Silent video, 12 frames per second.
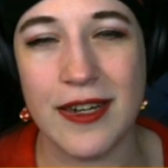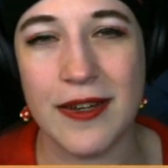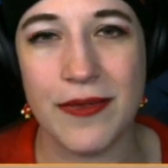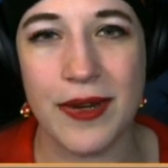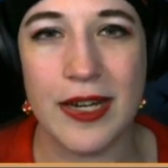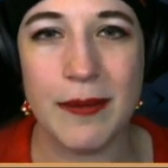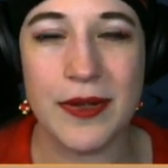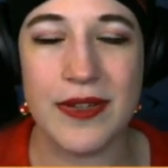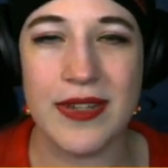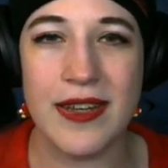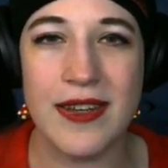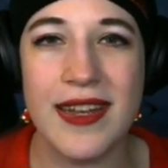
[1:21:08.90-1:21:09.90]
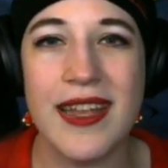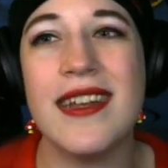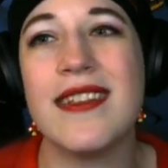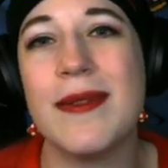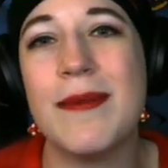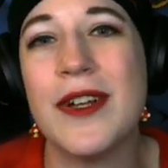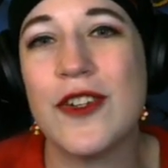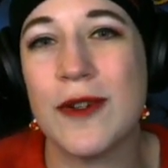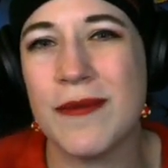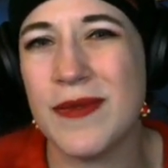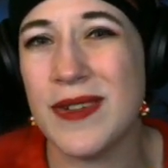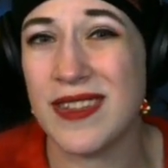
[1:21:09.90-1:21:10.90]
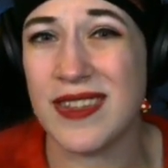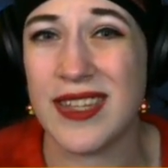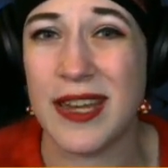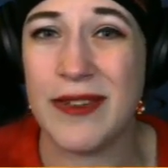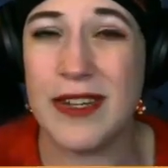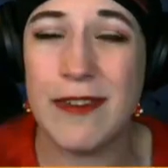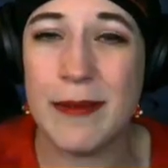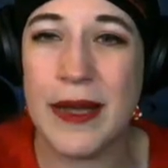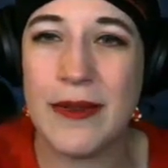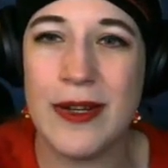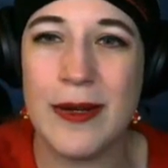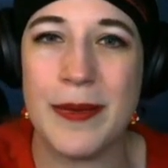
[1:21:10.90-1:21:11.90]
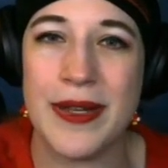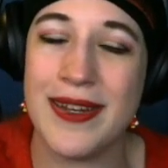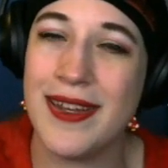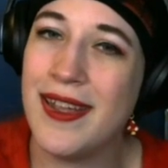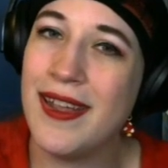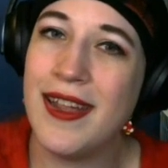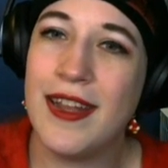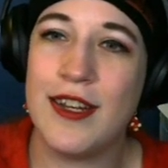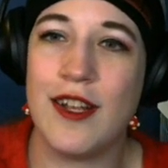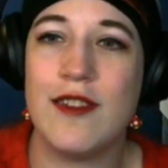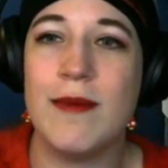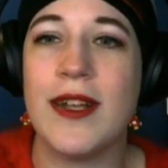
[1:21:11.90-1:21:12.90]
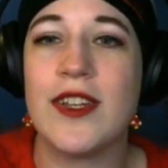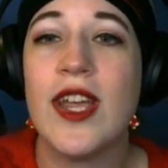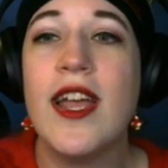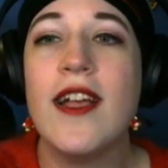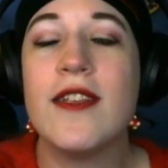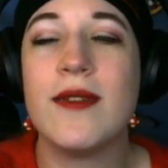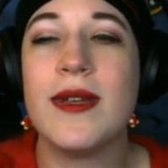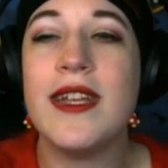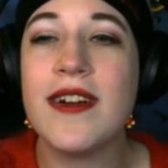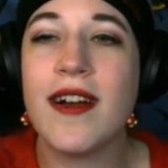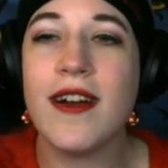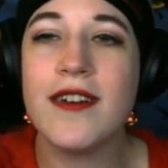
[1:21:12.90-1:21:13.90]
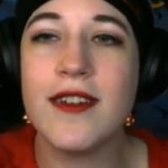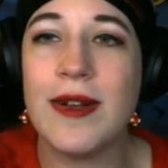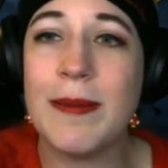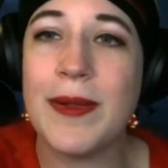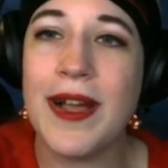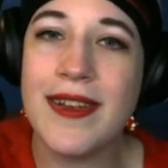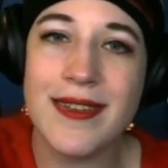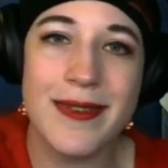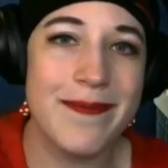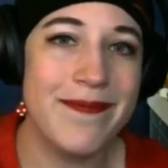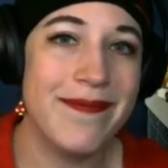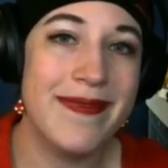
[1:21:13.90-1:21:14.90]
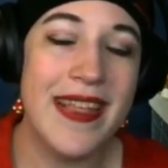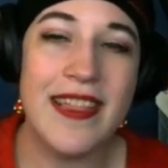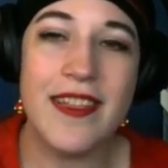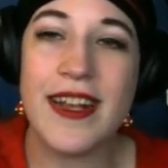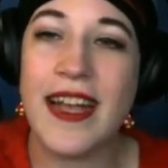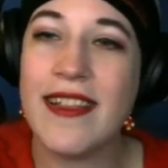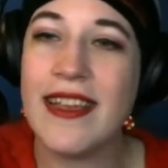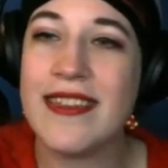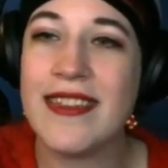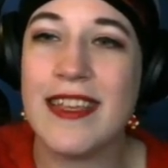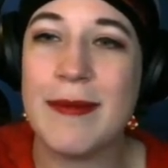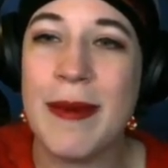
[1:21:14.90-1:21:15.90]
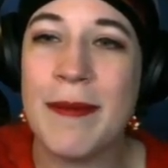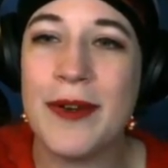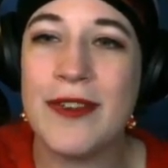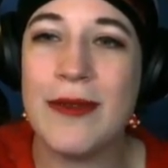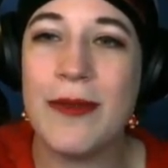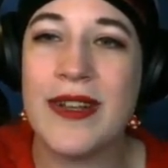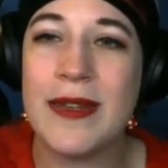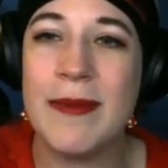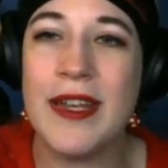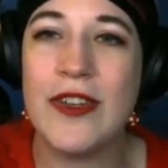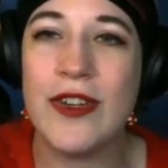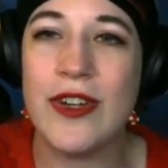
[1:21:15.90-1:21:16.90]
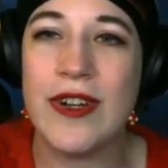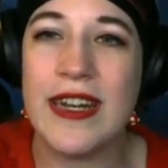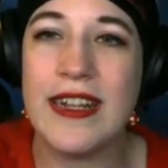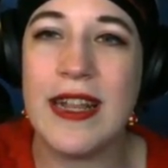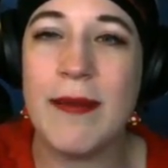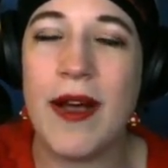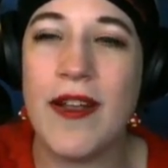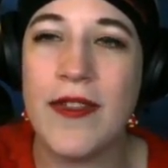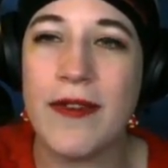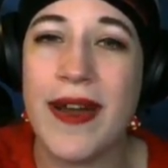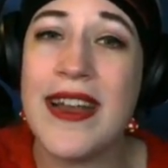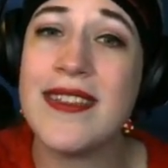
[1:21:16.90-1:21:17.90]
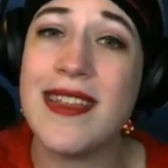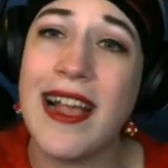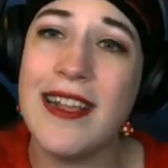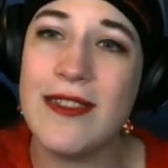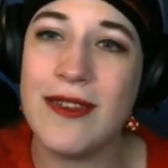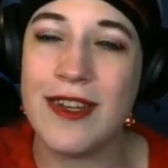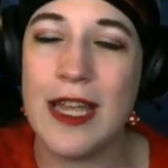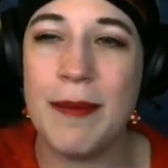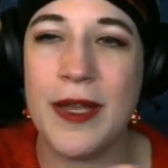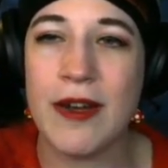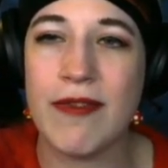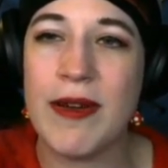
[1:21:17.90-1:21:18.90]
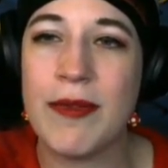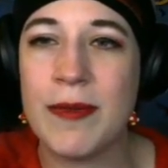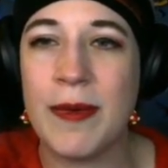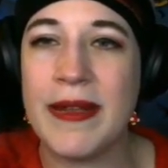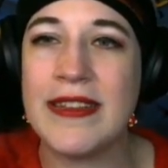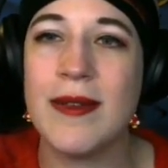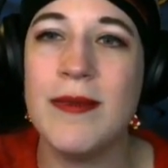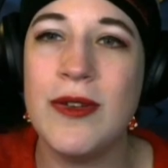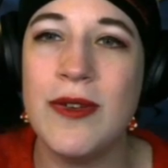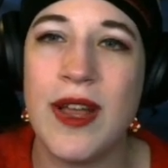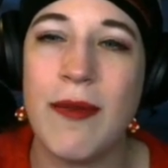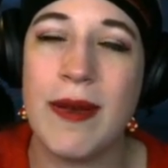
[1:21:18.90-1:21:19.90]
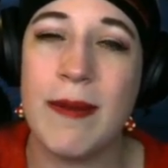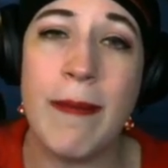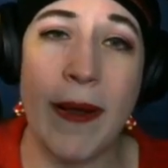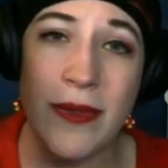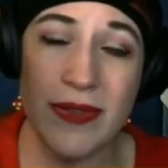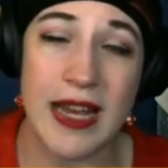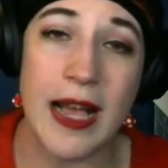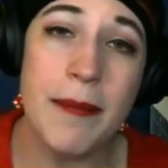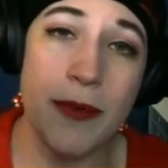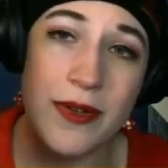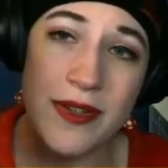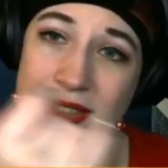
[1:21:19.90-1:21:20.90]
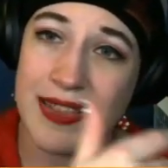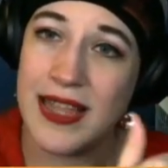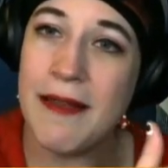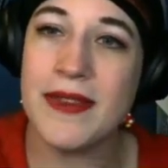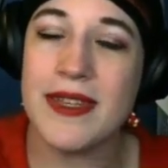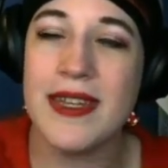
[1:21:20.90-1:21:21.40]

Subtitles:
for any percent. Again, it's the mushroom is the safety for Bowser, but not too much. So here are donut blocks. They're kind of like Celeste bumpers. You want to make sure you're hitting them on the right side so you're keeping your rightward momentum. You do not want to be bounced up or to the left.